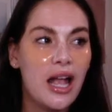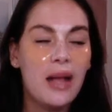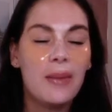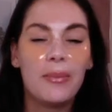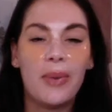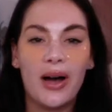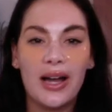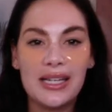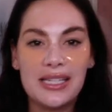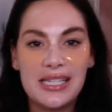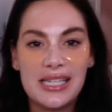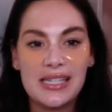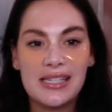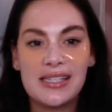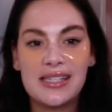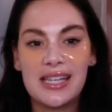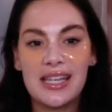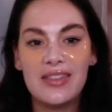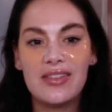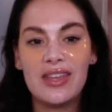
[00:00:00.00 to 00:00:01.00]
But I did
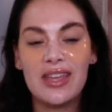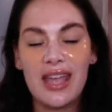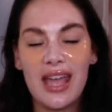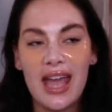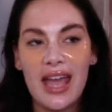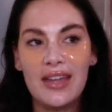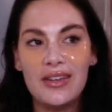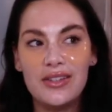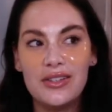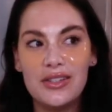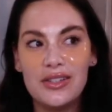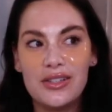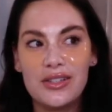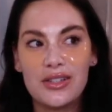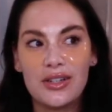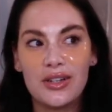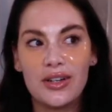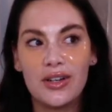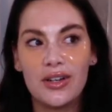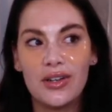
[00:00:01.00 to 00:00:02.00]
see the
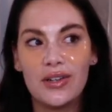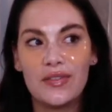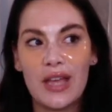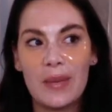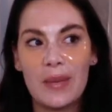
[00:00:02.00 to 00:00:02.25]
end of